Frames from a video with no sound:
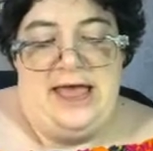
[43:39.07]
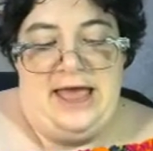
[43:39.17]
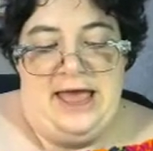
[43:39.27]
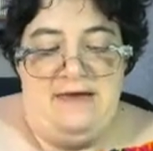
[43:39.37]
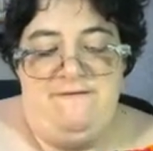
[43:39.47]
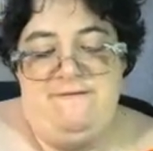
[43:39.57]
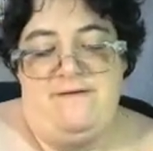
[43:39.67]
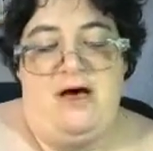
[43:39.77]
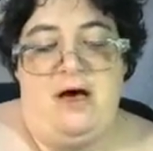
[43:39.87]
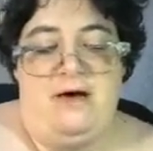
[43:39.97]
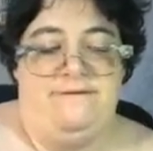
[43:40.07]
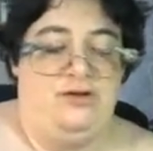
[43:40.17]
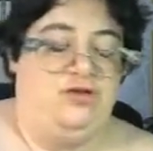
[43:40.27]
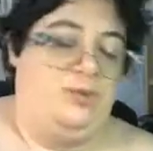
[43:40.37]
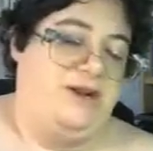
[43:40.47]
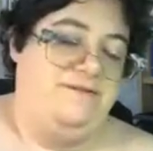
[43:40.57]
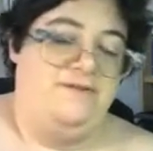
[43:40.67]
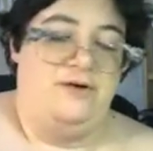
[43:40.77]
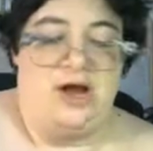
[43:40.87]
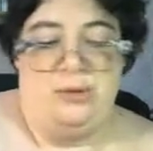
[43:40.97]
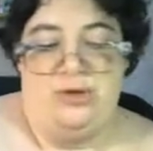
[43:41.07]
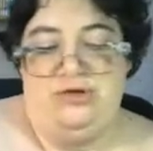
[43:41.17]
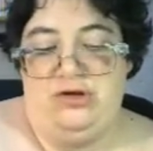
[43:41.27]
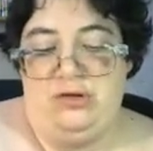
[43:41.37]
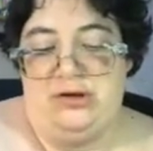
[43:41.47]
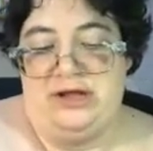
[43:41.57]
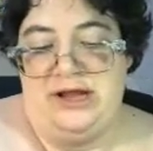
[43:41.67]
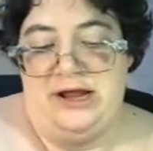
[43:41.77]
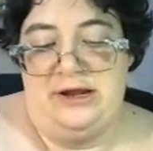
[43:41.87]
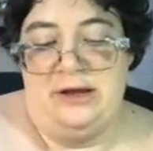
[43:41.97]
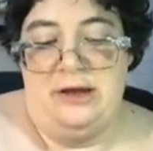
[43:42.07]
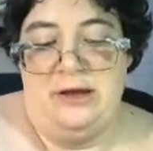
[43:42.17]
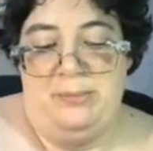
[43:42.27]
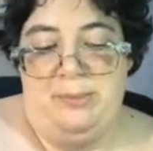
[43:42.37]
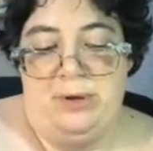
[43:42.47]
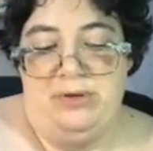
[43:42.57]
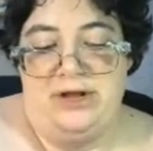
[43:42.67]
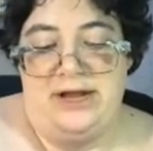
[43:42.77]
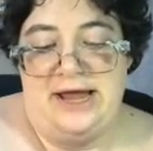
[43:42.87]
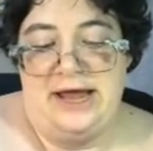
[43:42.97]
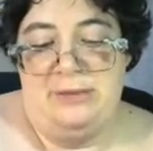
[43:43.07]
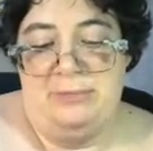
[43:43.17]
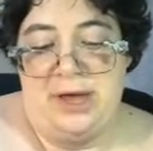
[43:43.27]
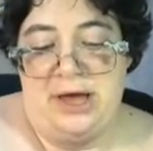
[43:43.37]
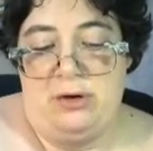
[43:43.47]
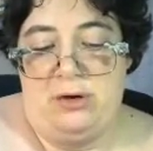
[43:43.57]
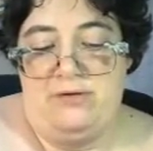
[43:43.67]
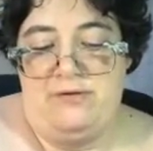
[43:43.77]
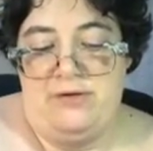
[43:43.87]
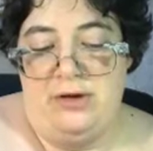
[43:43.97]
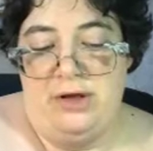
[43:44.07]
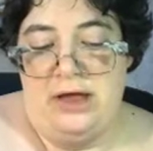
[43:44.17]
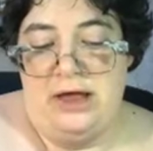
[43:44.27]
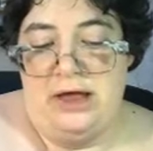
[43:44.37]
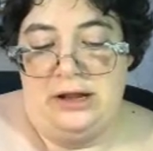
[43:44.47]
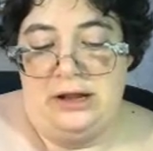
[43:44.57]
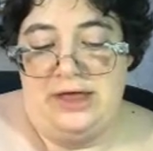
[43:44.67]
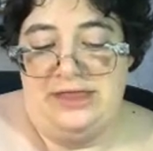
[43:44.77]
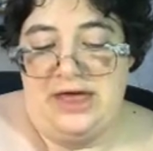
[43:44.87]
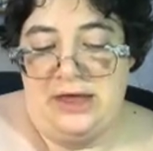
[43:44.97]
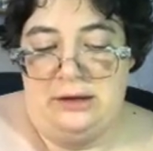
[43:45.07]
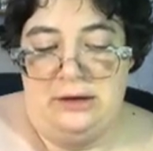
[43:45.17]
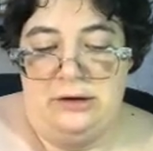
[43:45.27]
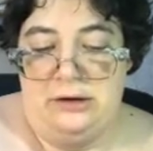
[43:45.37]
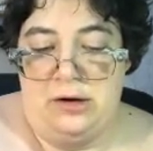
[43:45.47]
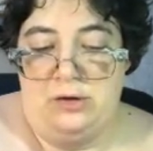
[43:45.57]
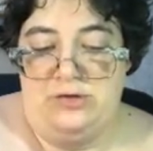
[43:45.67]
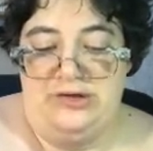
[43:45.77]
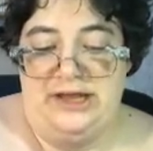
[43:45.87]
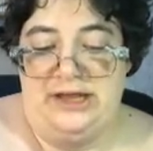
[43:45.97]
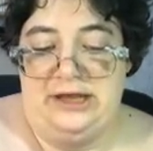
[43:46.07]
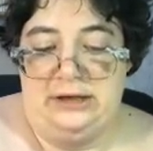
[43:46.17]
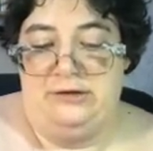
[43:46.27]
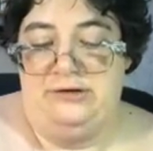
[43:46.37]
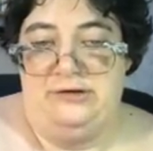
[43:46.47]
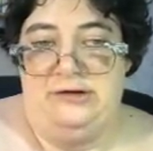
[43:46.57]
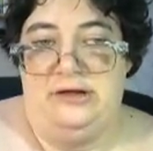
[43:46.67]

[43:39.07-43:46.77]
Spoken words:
If after 24 hours you can then peel the clay back off like that, no stickiness,